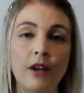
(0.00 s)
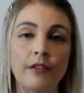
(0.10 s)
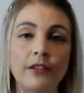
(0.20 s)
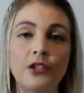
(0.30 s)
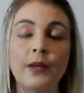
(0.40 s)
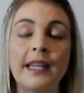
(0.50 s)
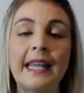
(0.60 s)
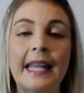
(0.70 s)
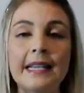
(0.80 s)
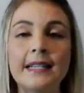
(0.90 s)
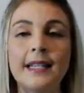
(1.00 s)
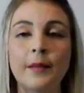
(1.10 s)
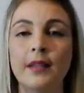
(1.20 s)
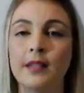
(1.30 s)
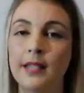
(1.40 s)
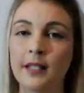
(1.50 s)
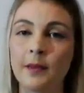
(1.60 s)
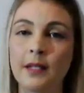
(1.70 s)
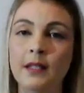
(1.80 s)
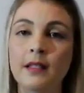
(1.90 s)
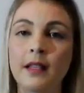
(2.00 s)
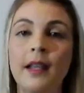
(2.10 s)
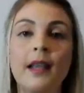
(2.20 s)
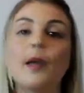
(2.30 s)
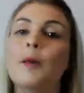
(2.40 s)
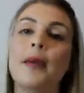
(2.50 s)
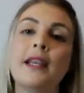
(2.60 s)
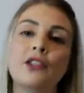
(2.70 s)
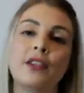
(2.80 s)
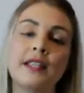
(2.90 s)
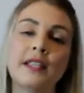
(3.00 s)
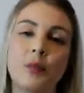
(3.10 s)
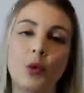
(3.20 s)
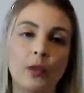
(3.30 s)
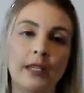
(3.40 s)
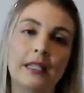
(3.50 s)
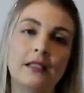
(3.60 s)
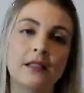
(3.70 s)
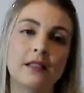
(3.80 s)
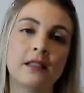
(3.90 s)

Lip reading: after doing in-depth assessments based on their support needs.